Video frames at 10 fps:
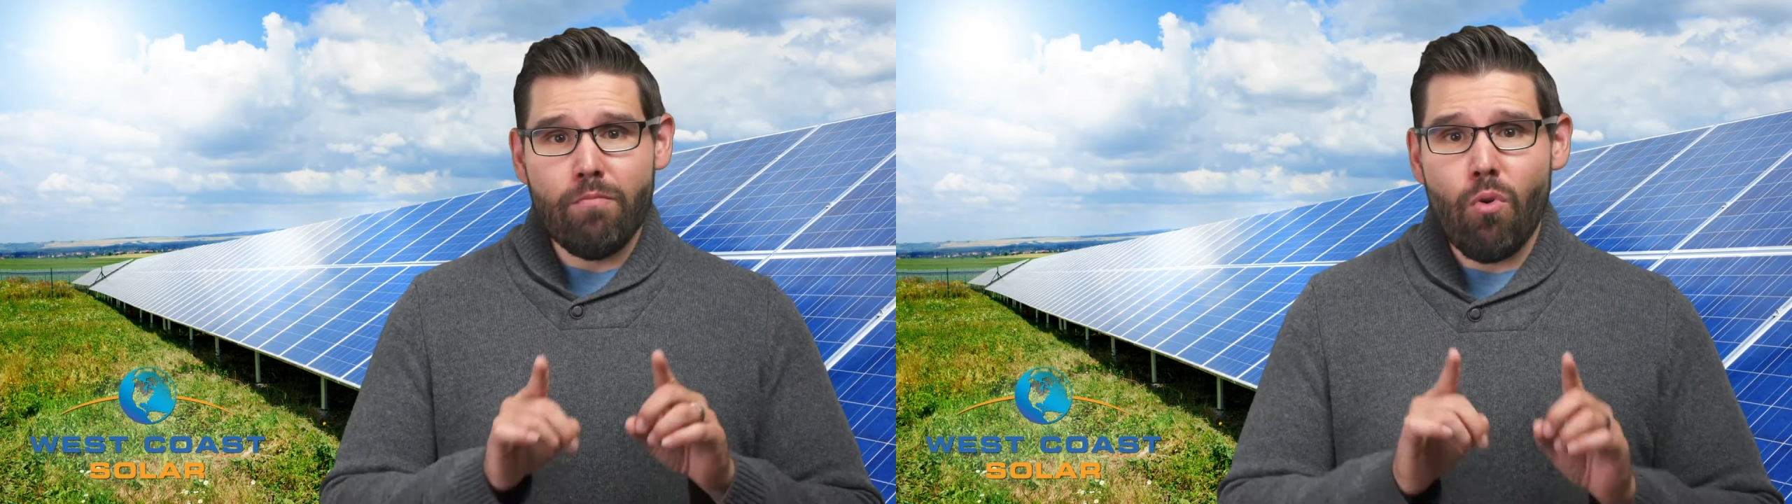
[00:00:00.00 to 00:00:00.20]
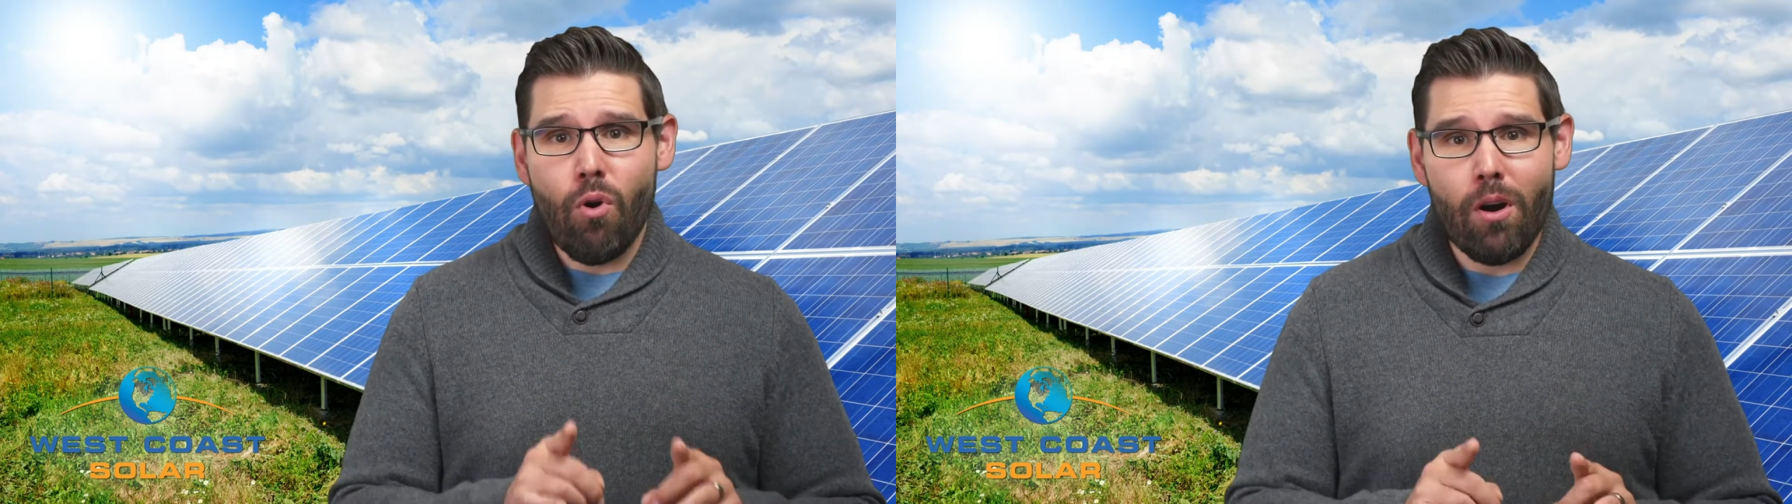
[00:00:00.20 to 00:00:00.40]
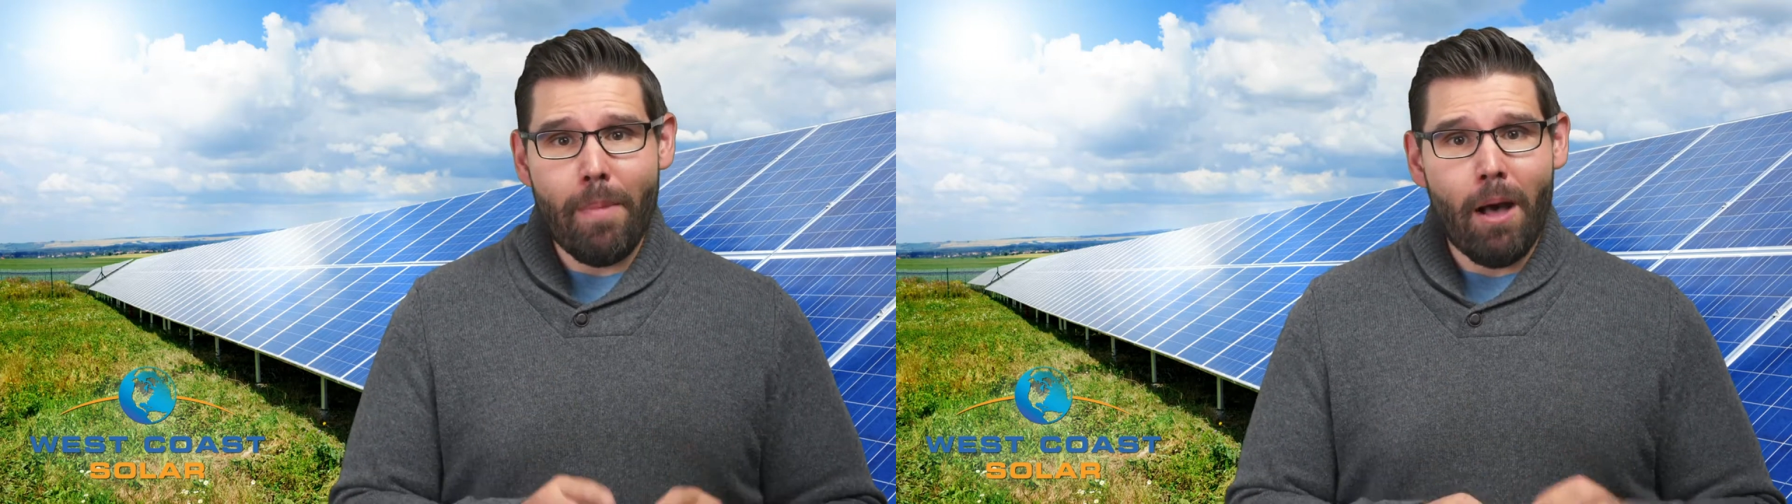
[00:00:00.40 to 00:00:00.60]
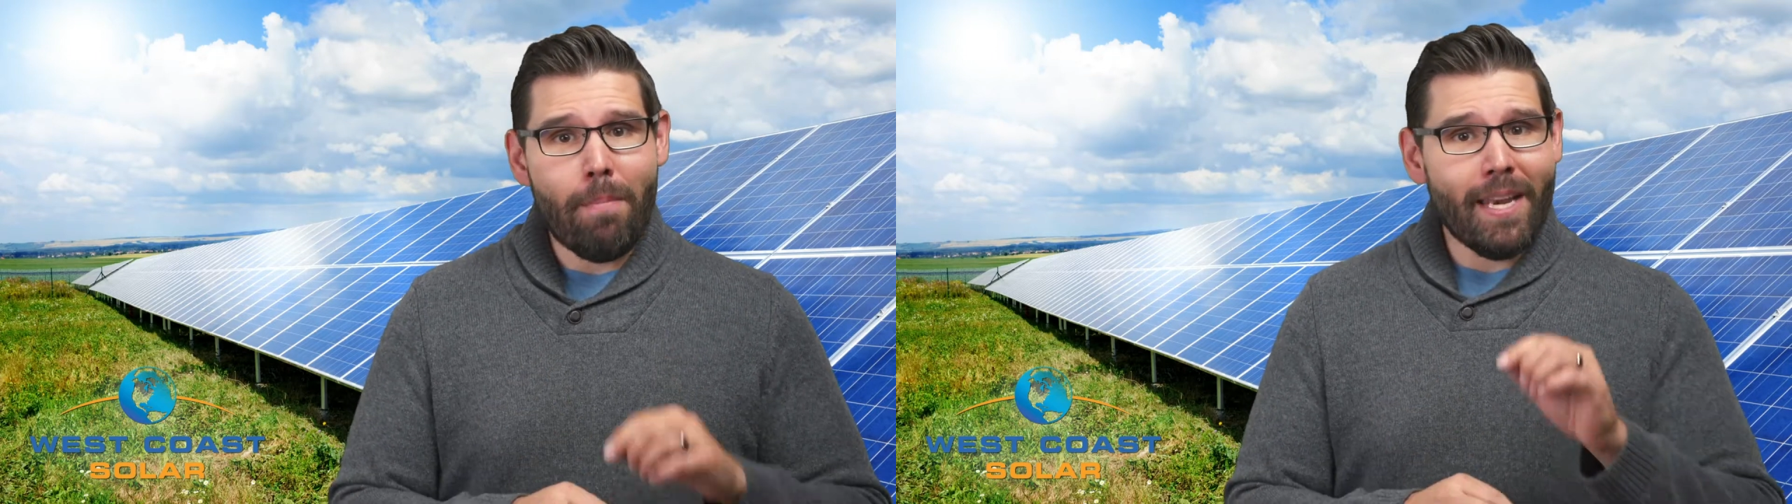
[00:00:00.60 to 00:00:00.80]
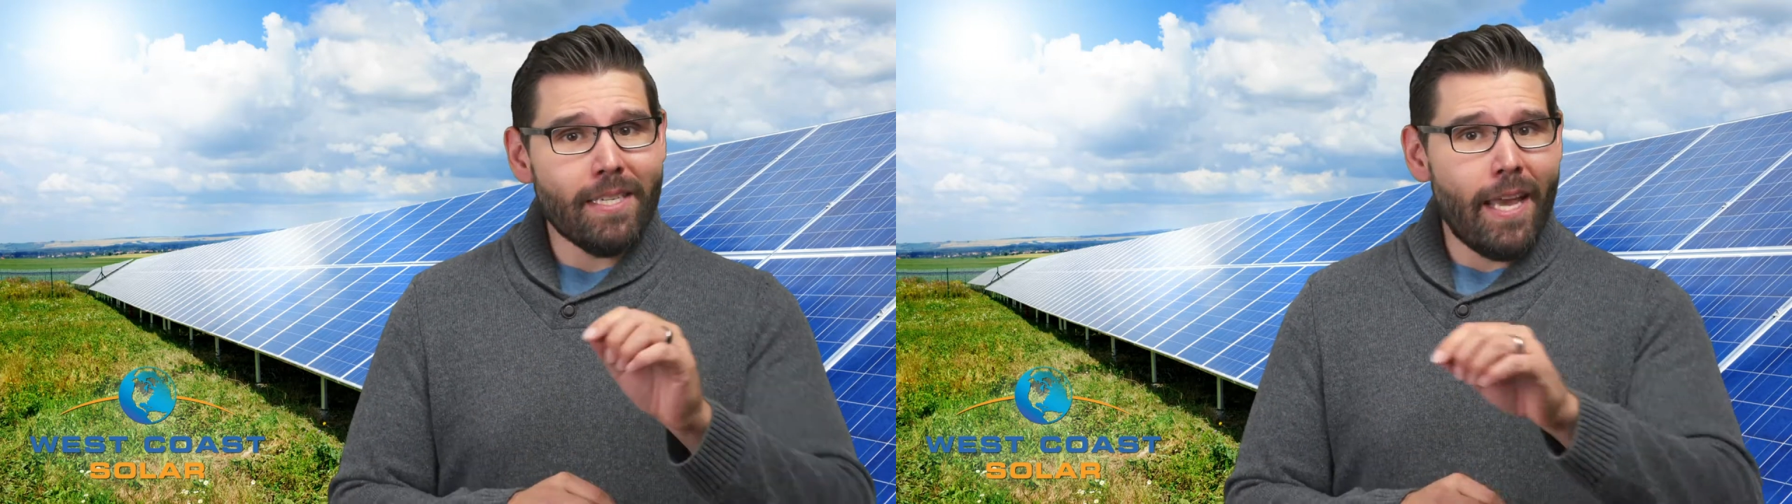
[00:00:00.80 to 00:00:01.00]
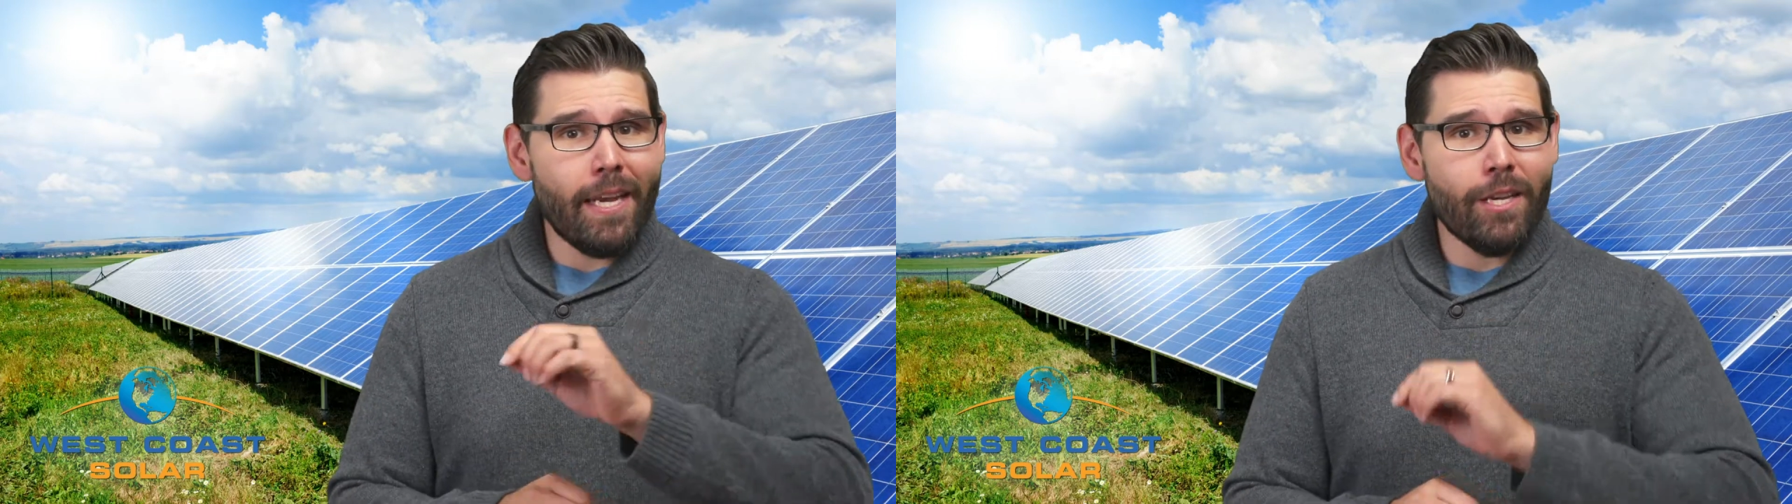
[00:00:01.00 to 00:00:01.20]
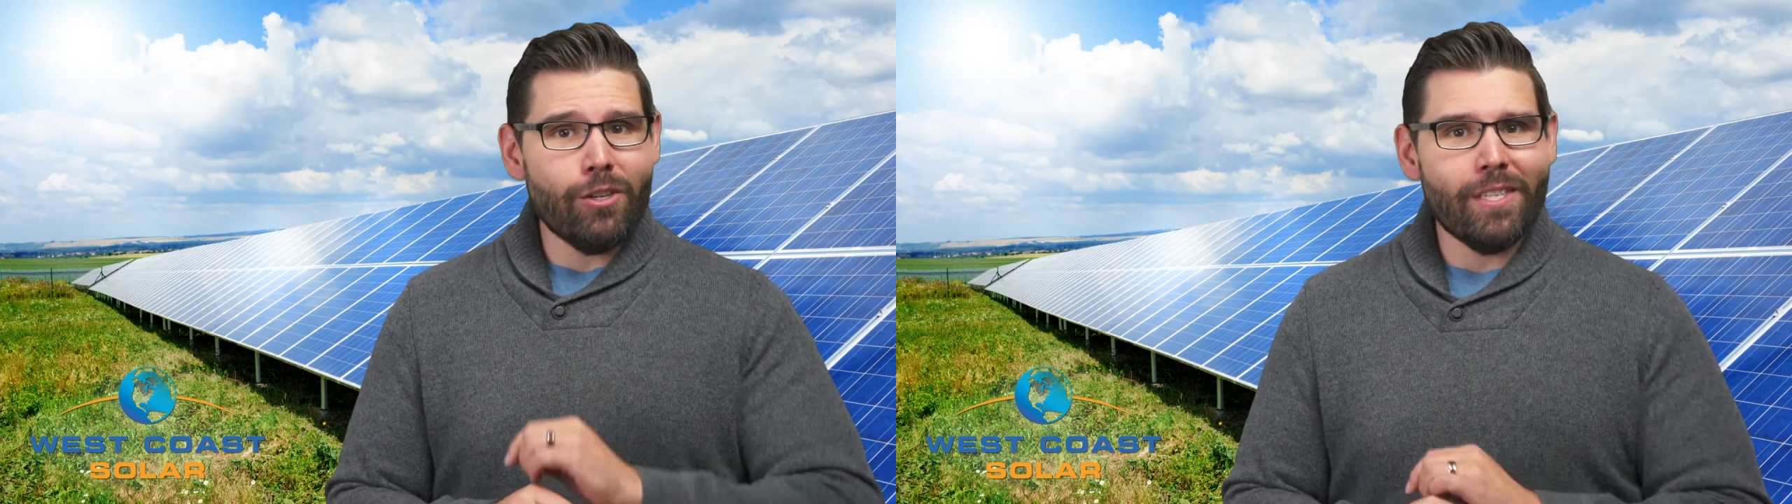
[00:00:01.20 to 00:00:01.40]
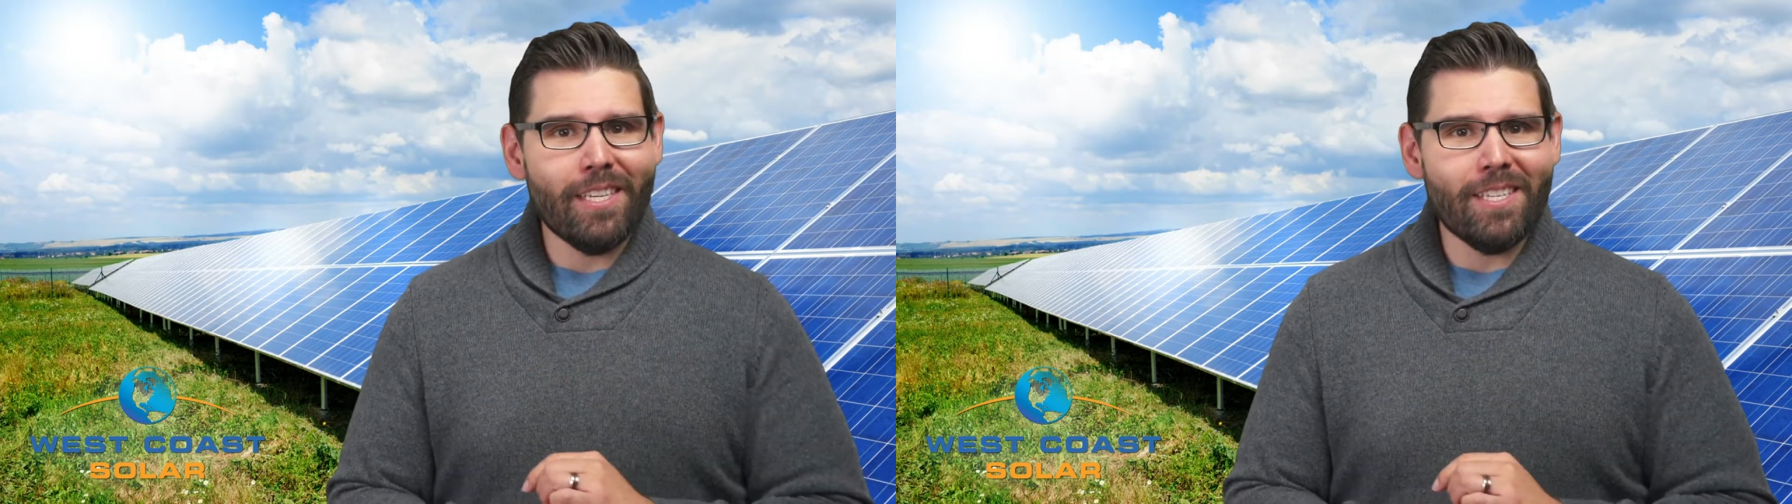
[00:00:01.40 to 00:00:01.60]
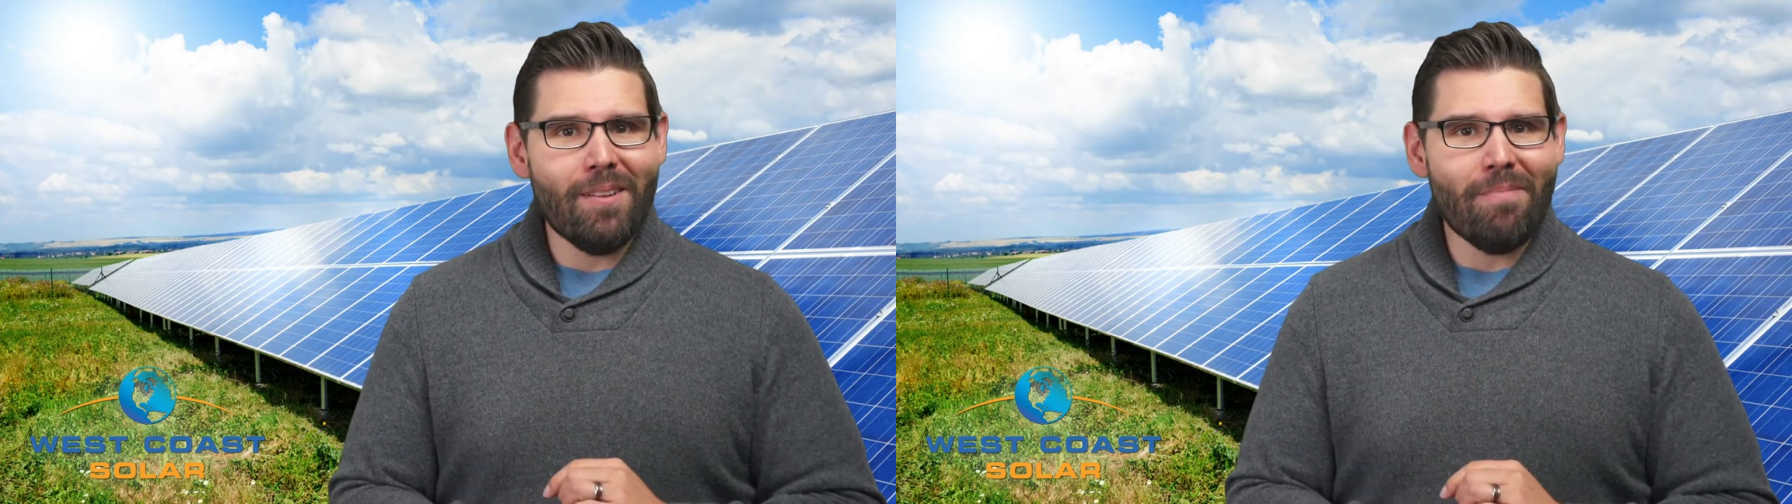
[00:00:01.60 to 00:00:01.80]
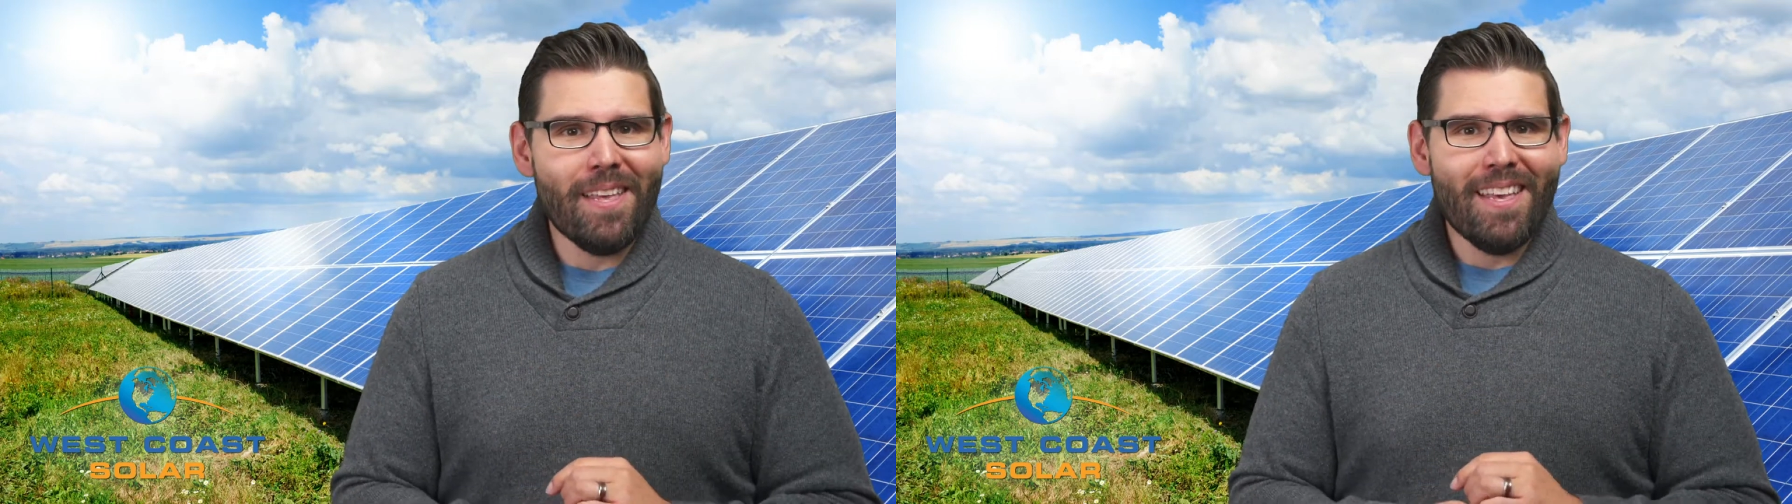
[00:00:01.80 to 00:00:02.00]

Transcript: more about maintaining your system,